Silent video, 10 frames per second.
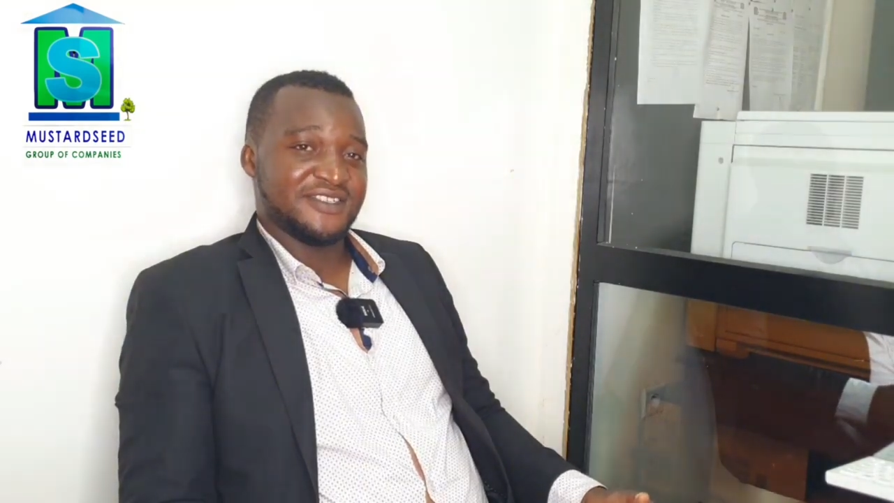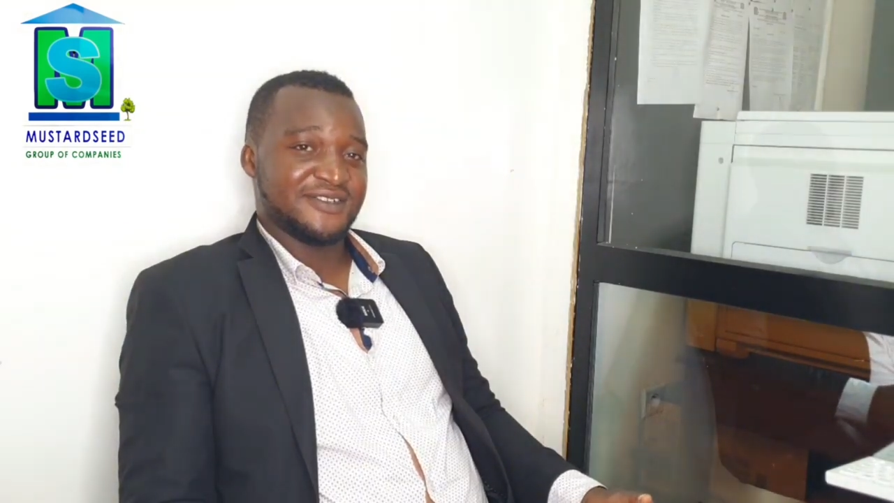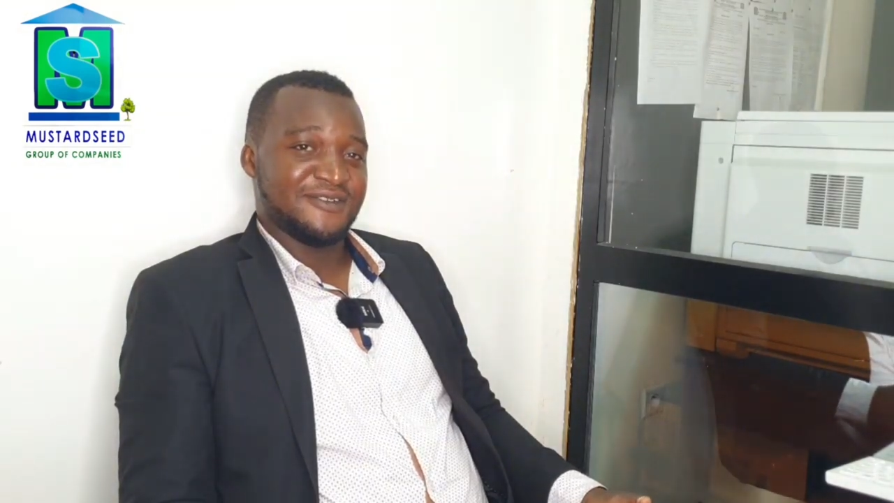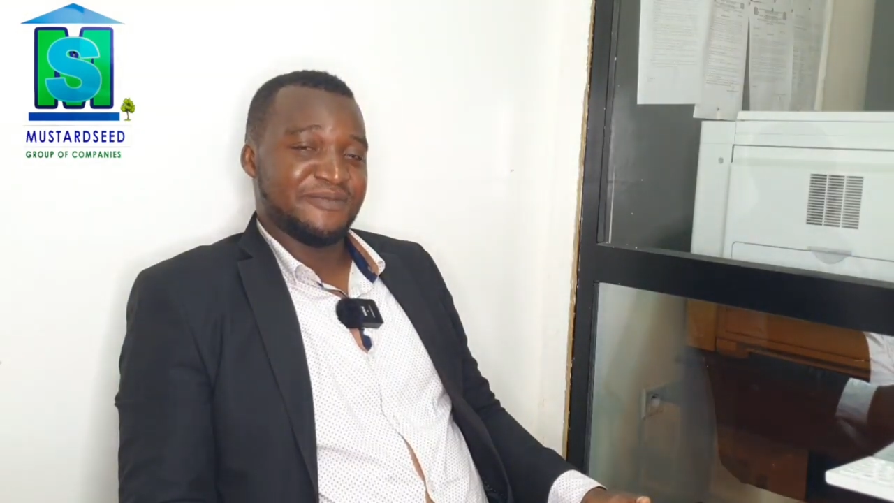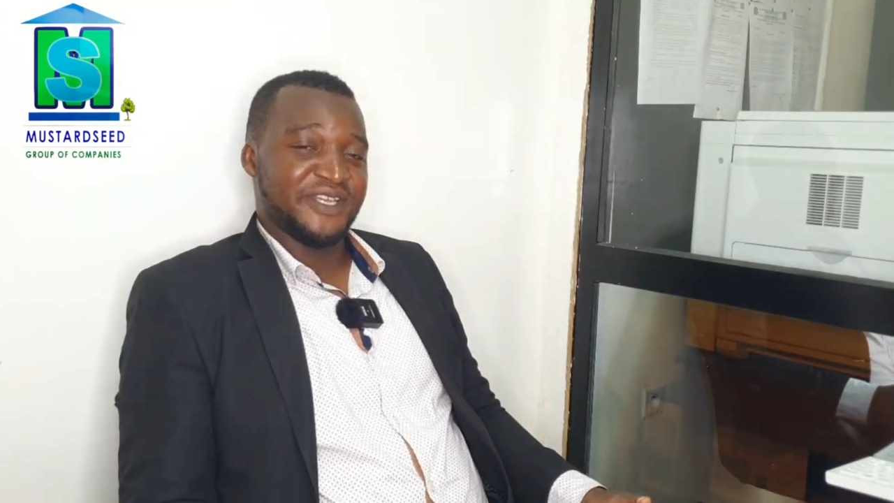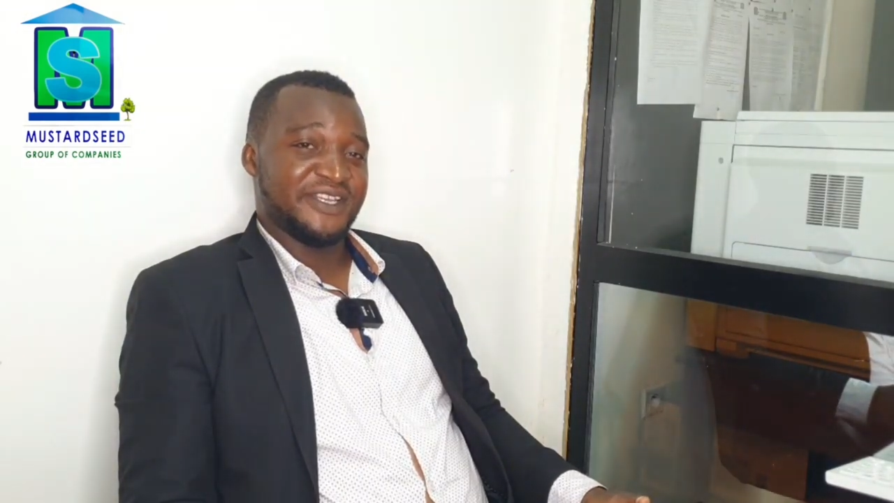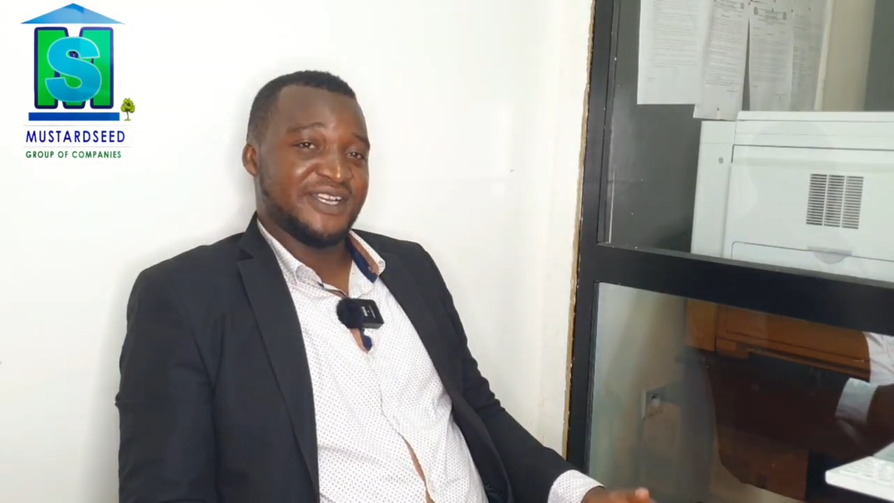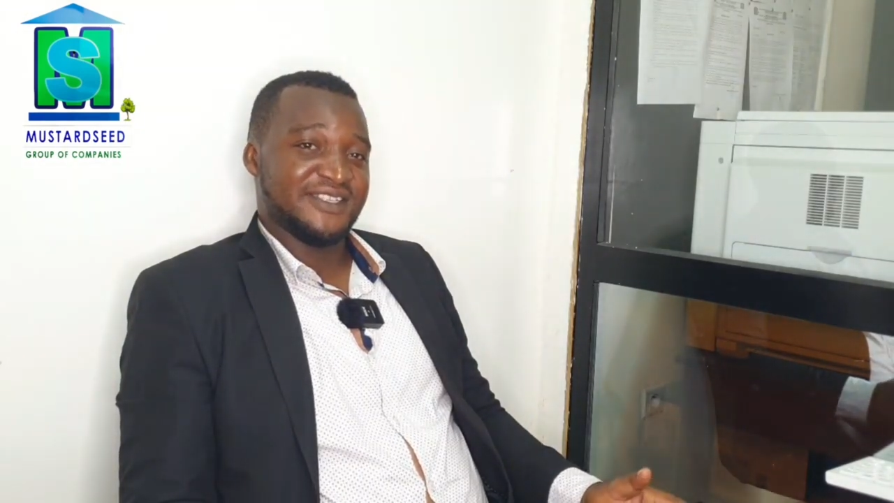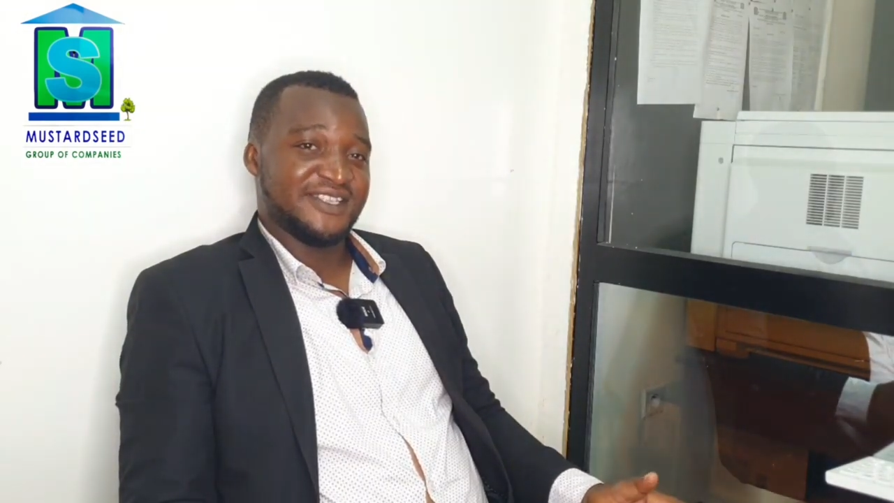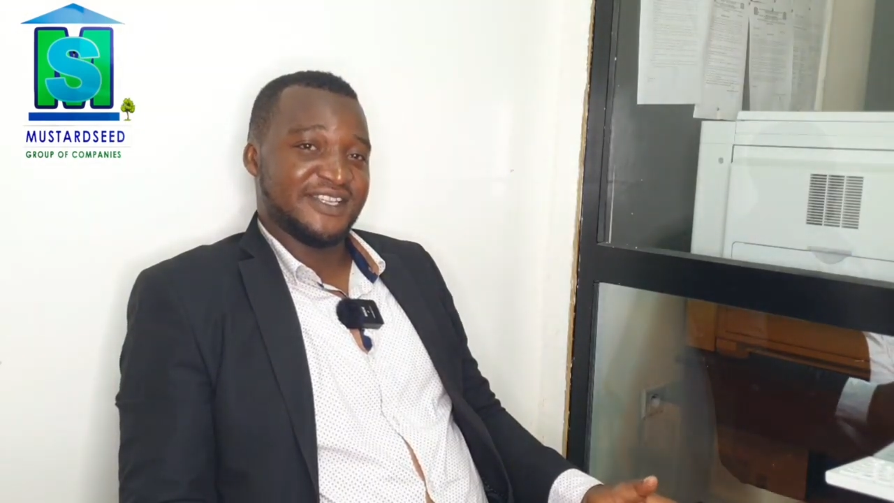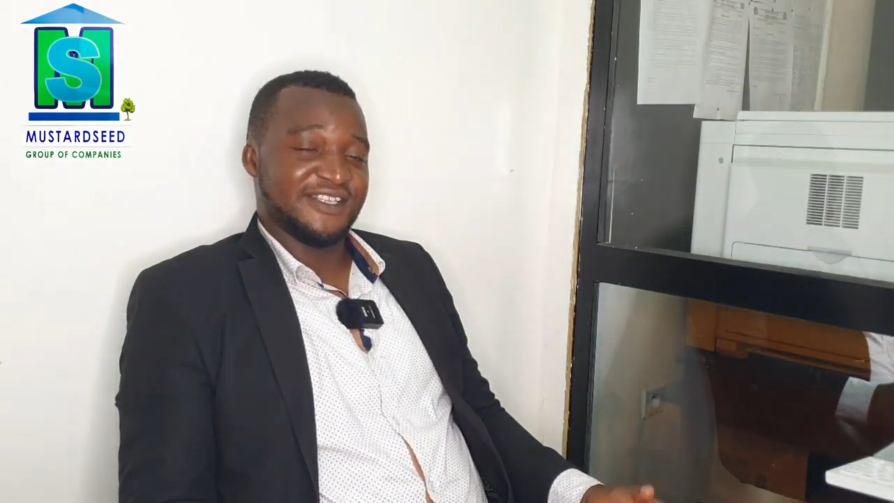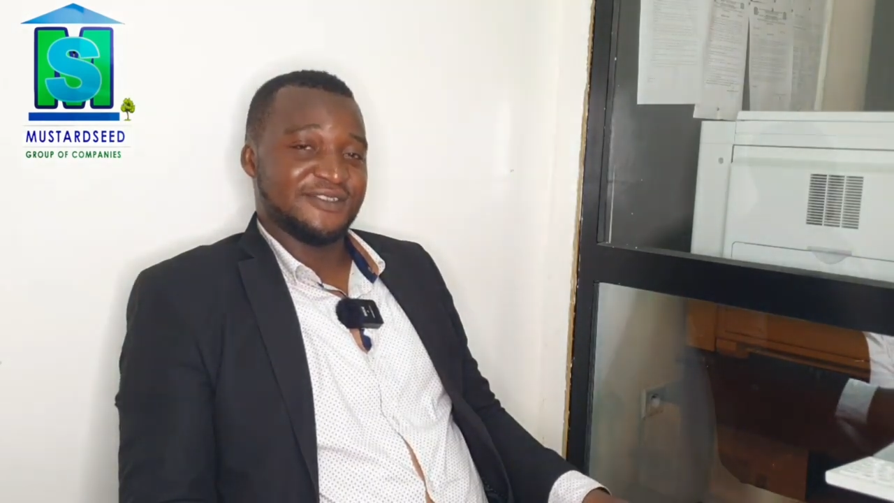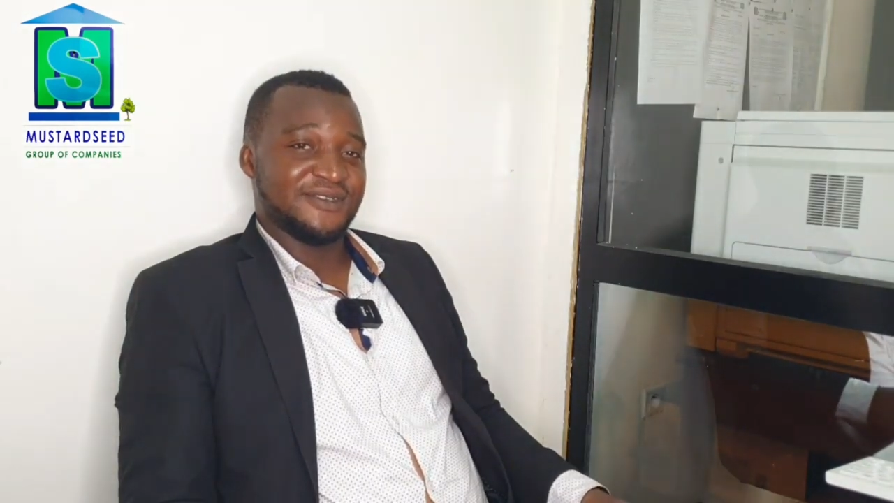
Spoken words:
this company and take it